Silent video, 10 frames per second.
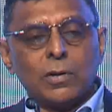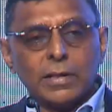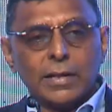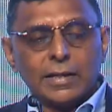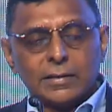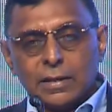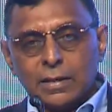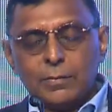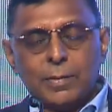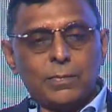in
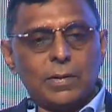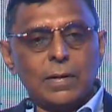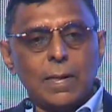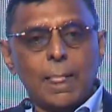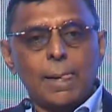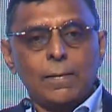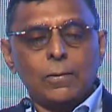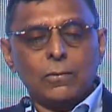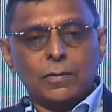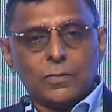external people
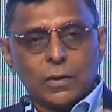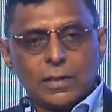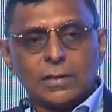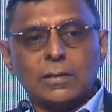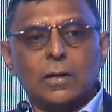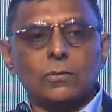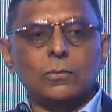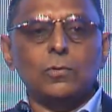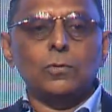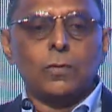who have taught us how to
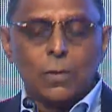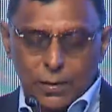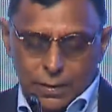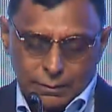move forward.